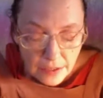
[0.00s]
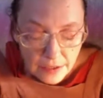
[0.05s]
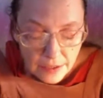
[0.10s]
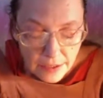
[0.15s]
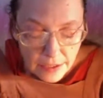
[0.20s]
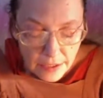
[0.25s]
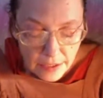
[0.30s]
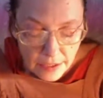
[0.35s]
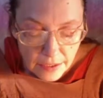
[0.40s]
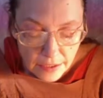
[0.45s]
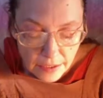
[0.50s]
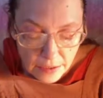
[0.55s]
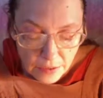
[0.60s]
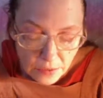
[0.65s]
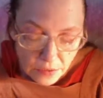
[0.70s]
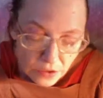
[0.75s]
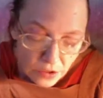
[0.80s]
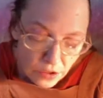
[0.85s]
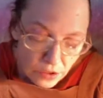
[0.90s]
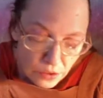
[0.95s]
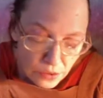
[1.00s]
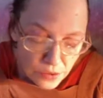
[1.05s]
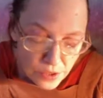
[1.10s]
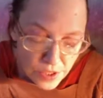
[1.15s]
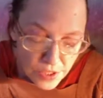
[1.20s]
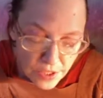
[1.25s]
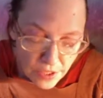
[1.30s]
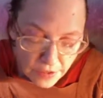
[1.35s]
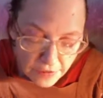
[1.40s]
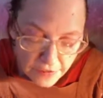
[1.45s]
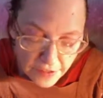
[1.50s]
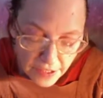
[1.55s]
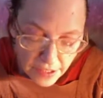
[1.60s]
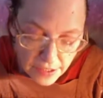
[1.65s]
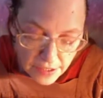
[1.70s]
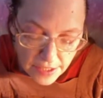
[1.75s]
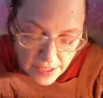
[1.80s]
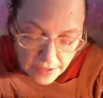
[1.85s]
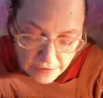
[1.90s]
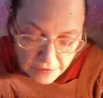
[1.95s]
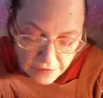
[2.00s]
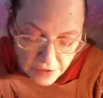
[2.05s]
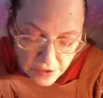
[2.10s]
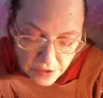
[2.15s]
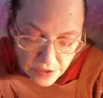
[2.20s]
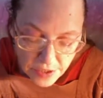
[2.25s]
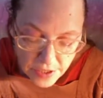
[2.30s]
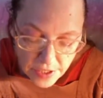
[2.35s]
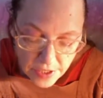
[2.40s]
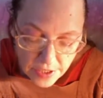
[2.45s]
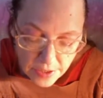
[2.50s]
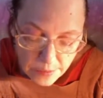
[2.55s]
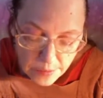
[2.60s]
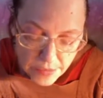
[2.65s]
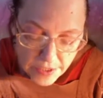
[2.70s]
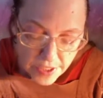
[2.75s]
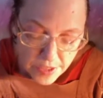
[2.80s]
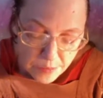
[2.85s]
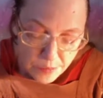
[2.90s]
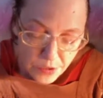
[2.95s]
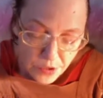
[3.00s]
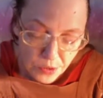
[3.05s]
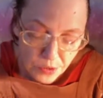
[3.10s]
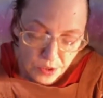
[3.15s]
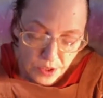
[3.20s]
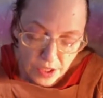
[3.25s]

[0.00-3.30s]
The use of these influences bespoke